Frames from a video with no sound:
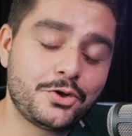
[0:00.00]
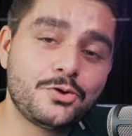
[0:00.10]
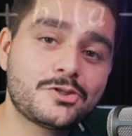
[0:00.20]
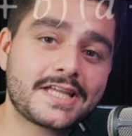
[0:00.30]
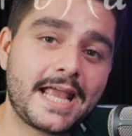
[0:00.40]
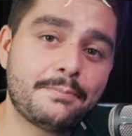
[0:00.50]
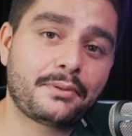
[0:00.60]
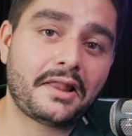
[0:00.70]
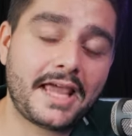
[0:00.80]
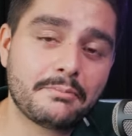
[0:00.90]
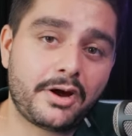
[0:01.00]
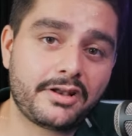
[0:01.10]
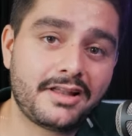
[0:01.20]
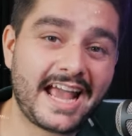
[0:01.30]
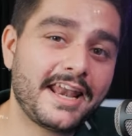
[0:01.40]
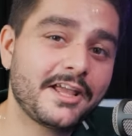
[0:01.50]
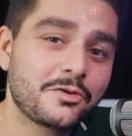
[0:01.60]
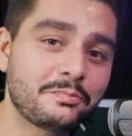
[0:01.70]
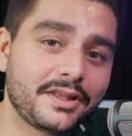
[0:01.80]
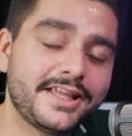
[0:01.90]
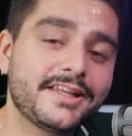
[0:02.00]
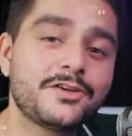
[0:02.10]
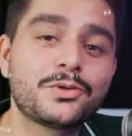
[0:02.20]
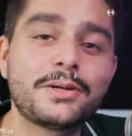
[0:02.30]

used a plane model and I completely